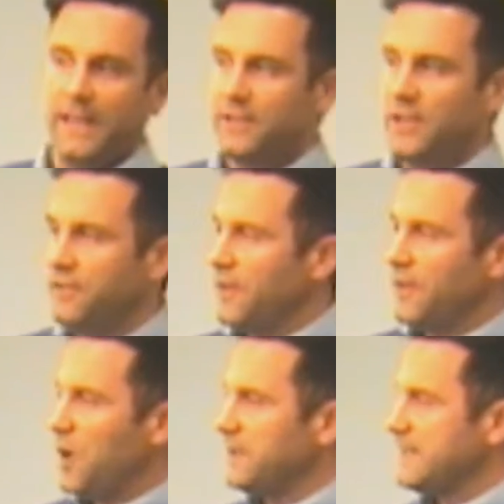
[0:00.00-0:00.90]
It's only through
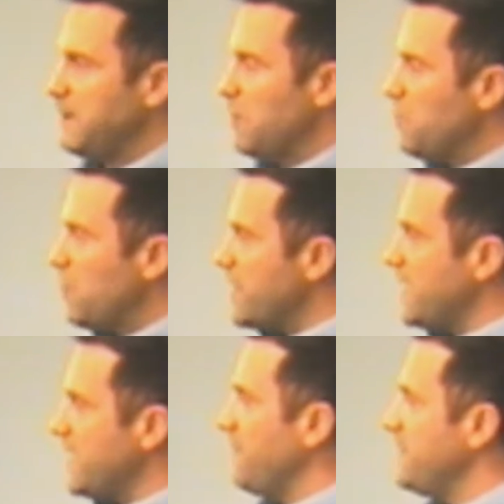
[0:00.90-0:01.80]
the Holy Spirit
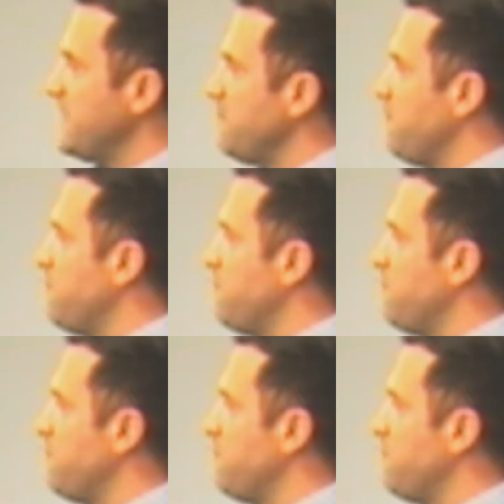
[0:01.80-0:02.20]
working that this can be